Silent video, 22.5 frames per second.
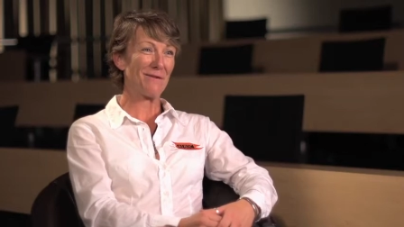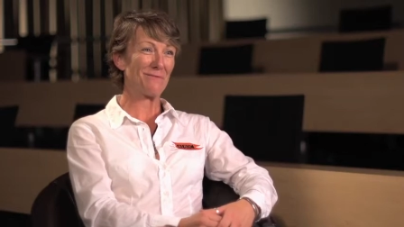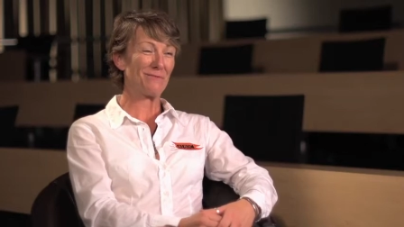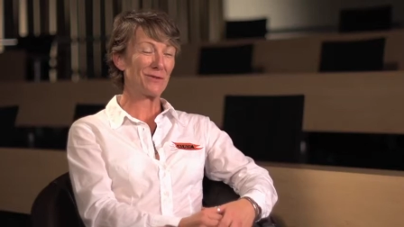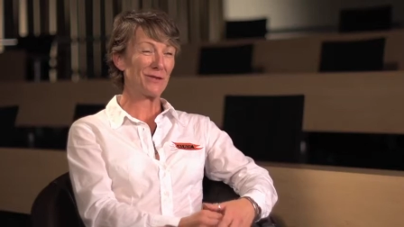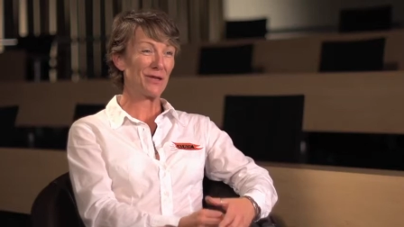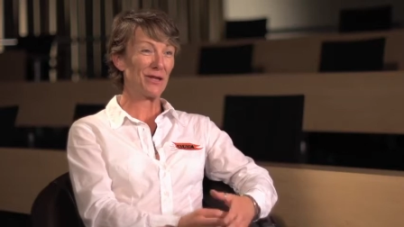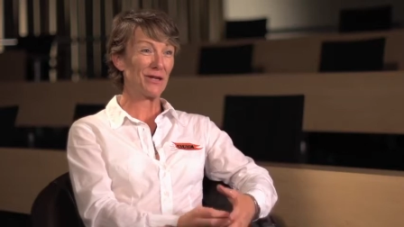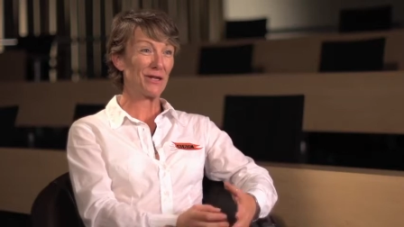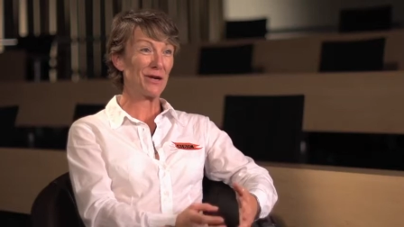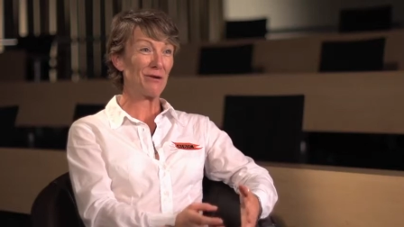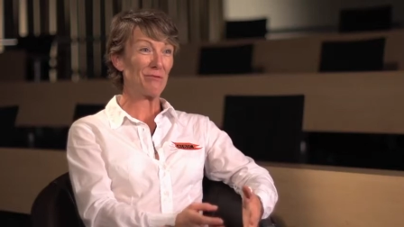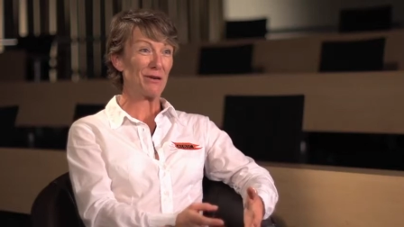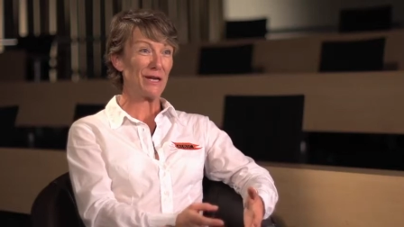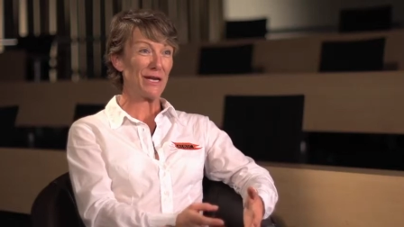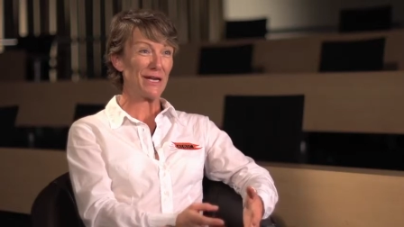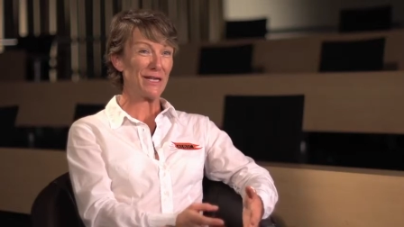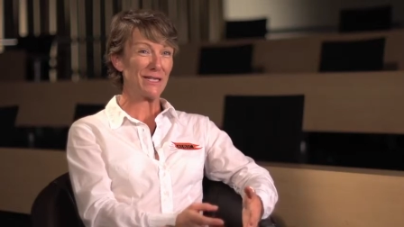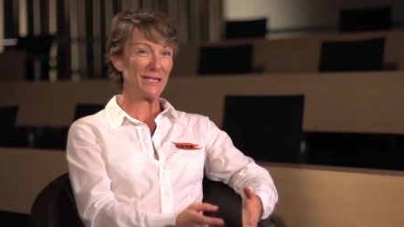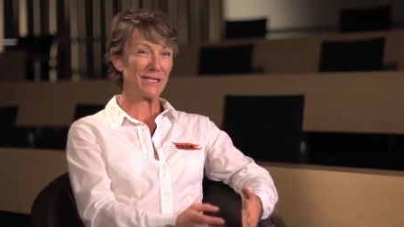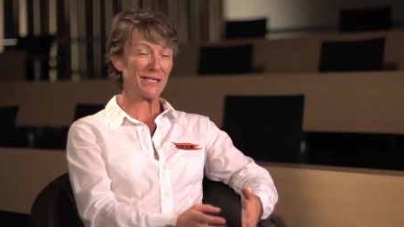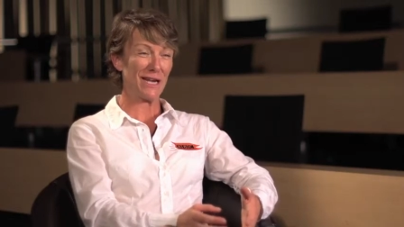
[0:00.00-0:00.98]
so they don't
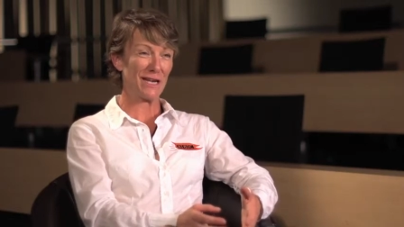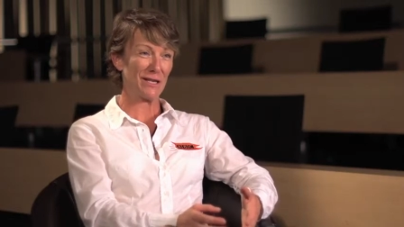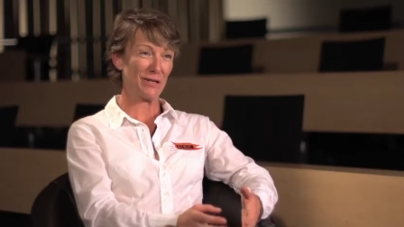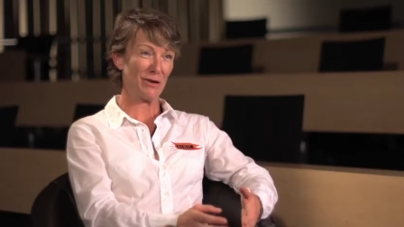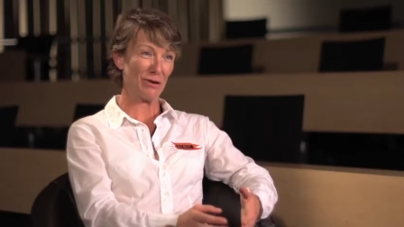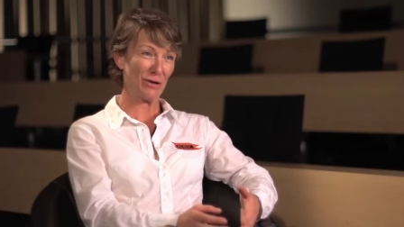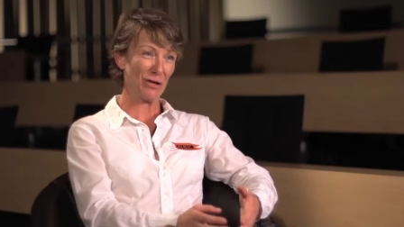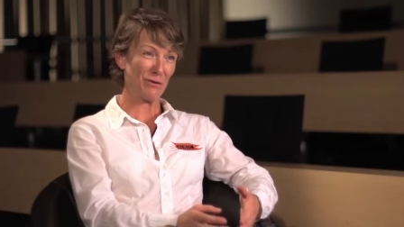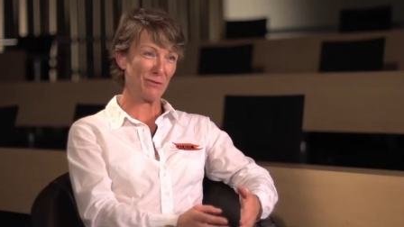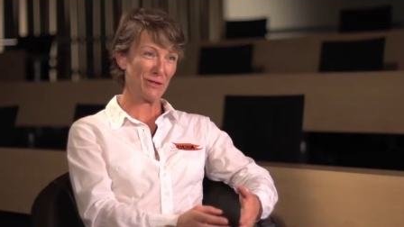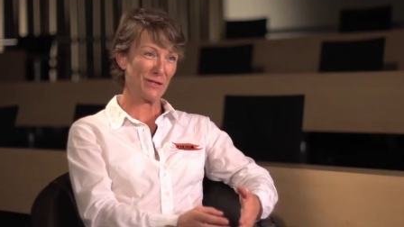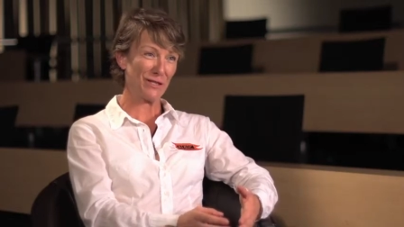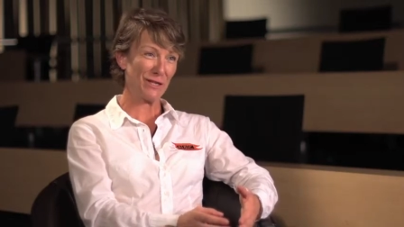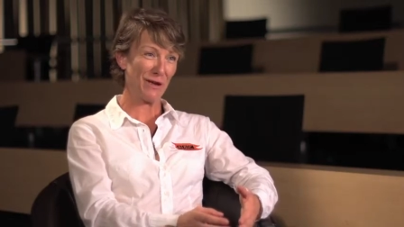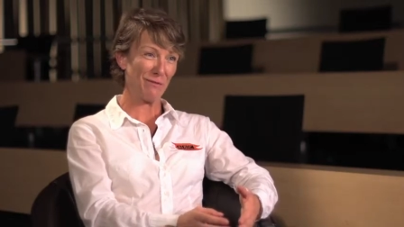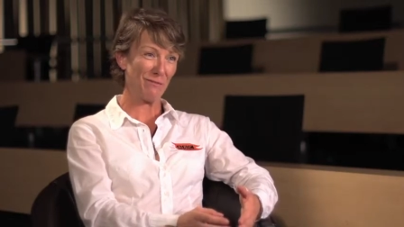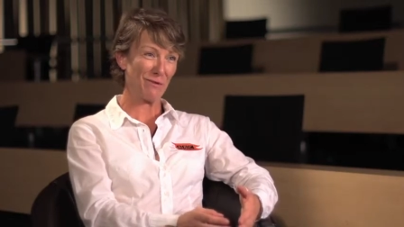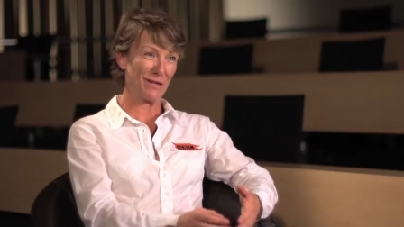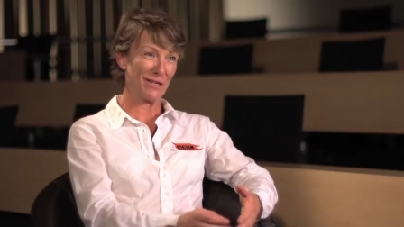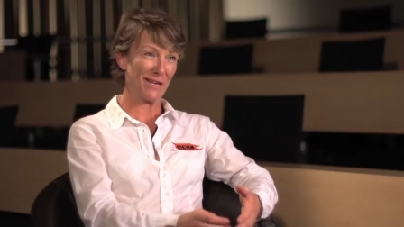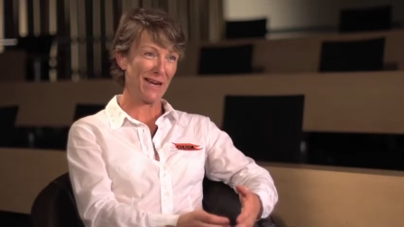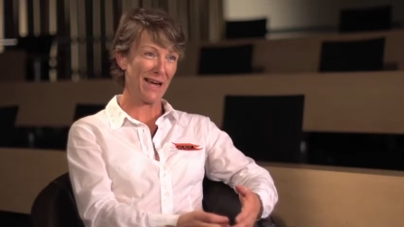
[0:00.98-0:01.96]
need to send documents up
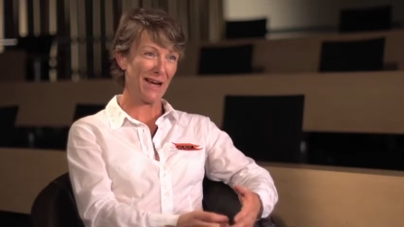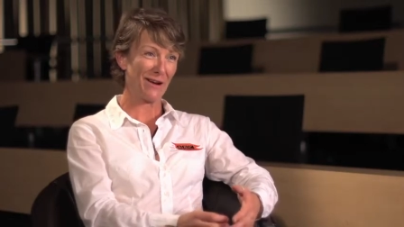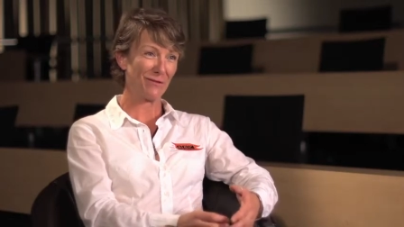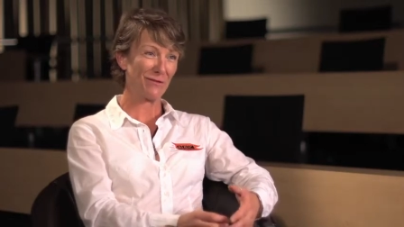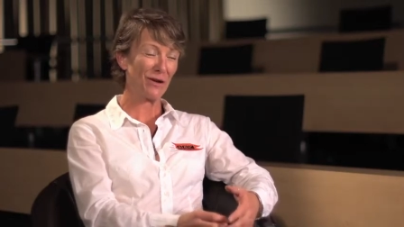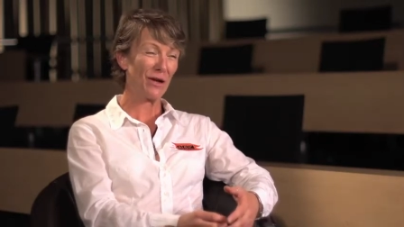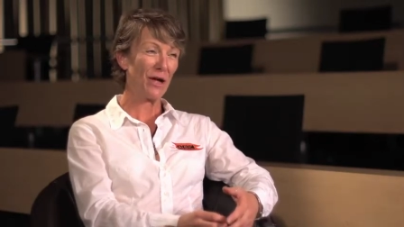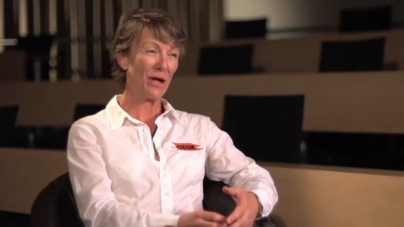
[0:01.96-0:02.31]
and down.